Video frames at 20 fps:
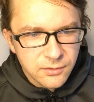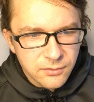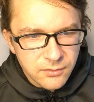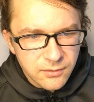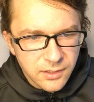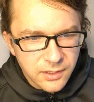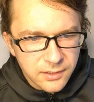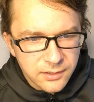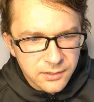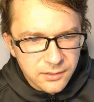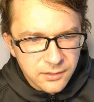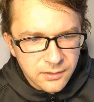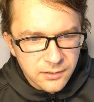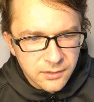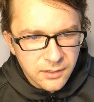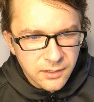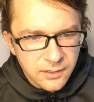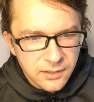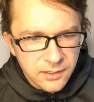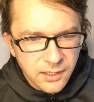do it
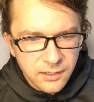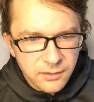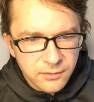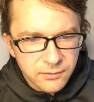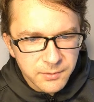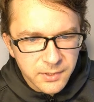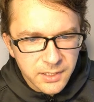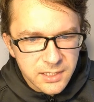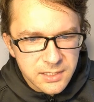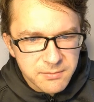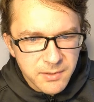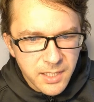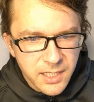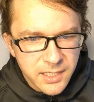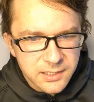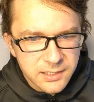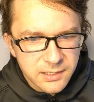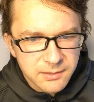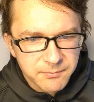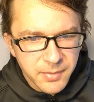cannot be
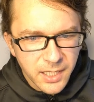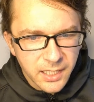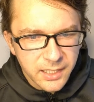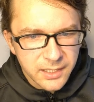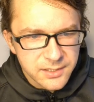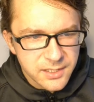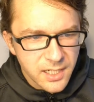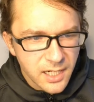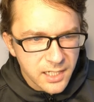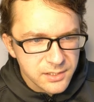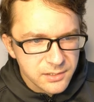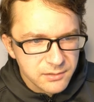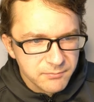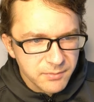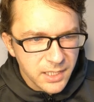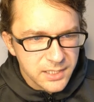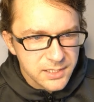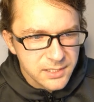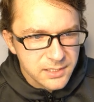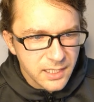explained in Packer's
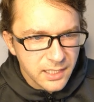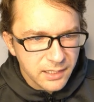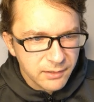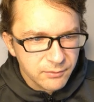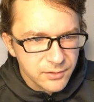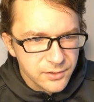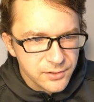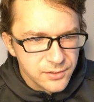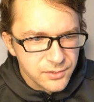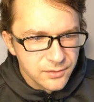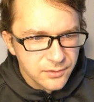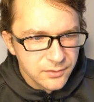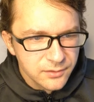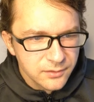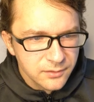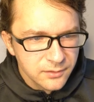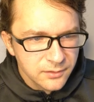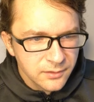action-based language.